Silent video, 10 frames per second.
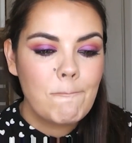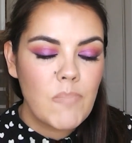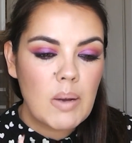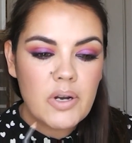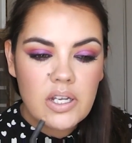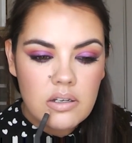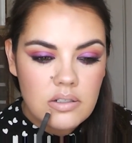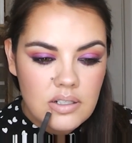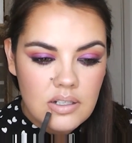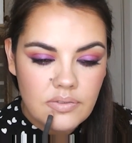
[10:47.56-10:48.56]
By putting it
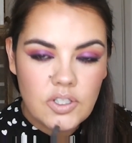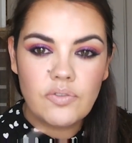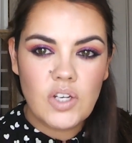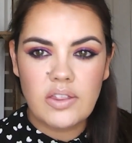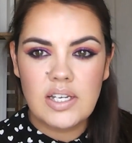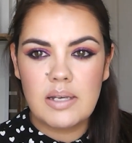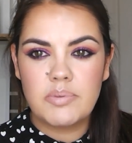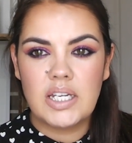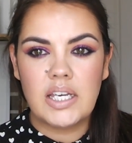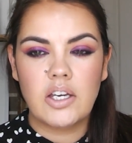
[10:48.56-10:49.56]
on after you've done the
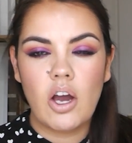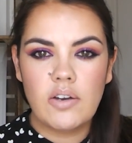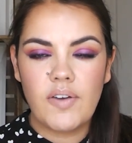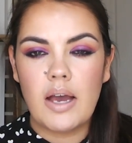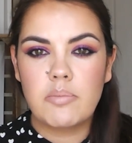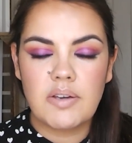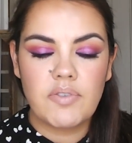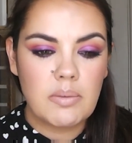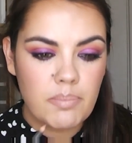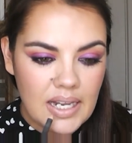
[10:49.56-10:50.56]
lipstick, it kind of helps
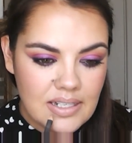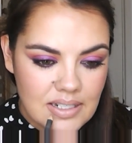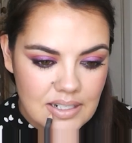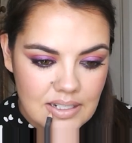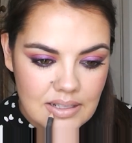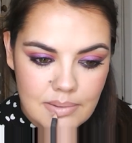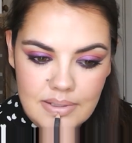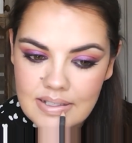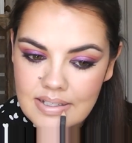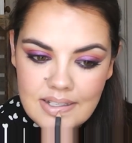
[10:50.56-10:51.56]
everything blend in a little
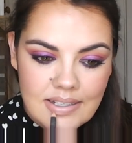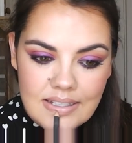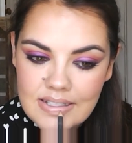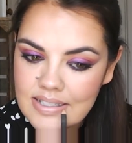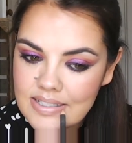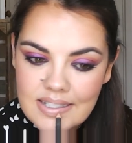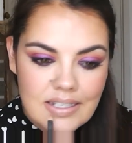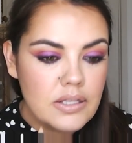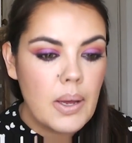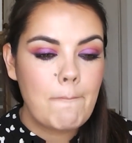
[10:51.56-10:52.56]
bit. And then just
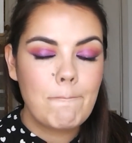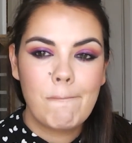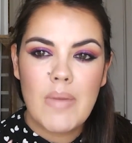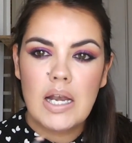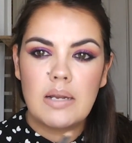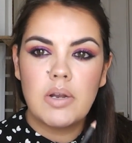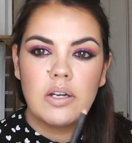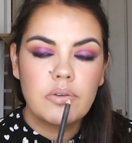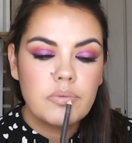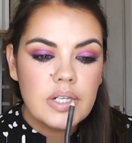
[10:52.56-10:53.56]
take the lip
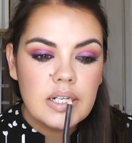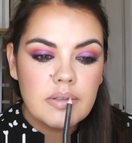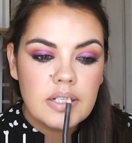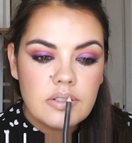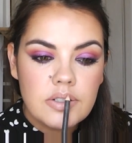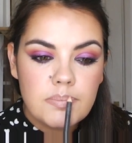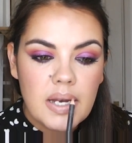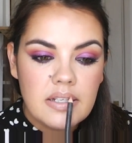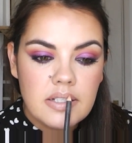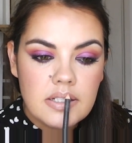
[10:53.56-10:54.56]
liner and really make sure it's
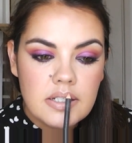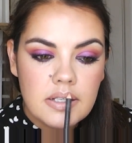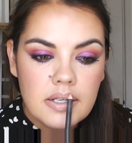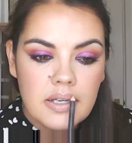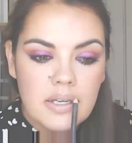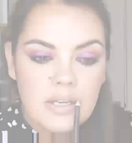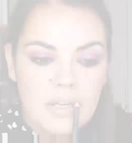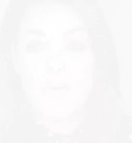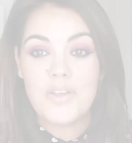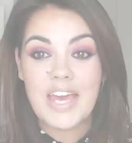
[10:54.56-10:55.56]
blended. So
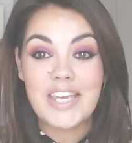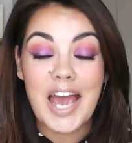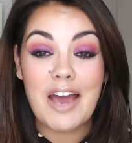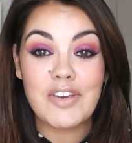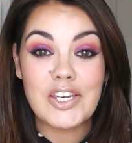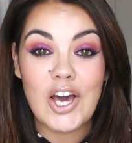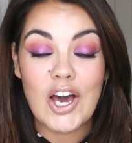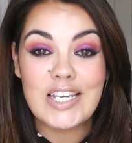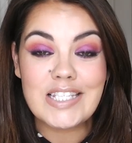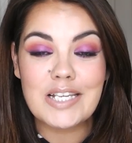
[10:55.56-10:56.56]
there you have it,
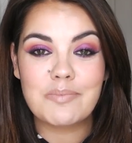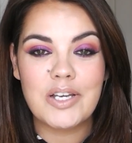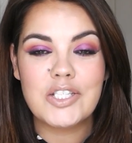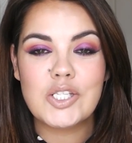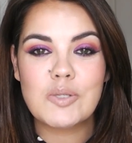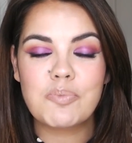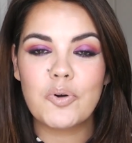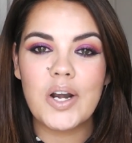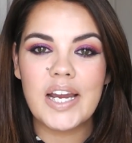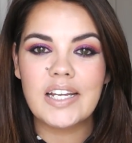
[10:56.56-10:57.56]
guys. There's my
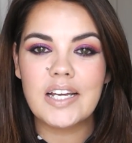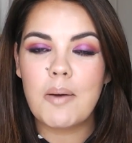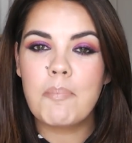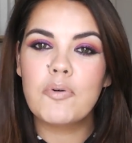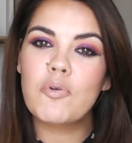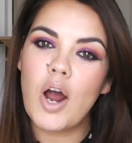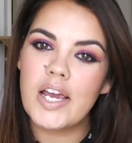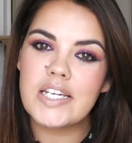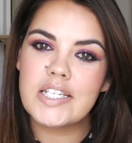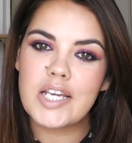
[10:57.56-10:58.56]
spring
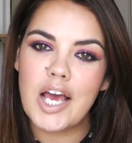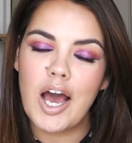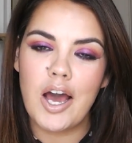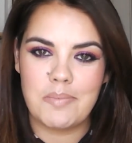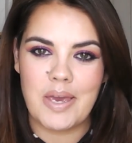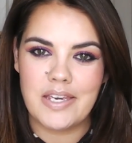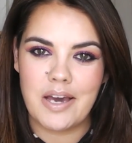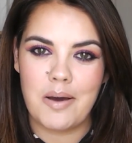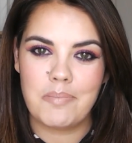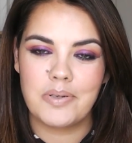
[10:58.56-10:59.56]
bright eye
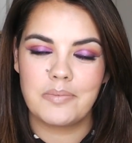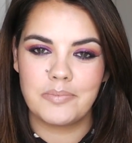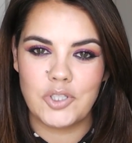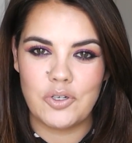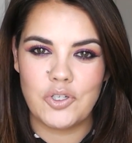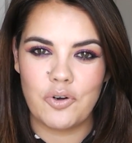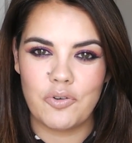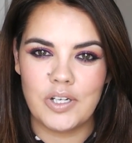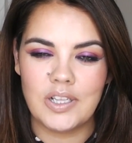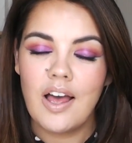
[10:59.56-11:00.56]
makeup
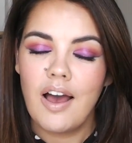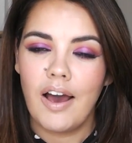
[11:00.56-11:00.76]
tutorial.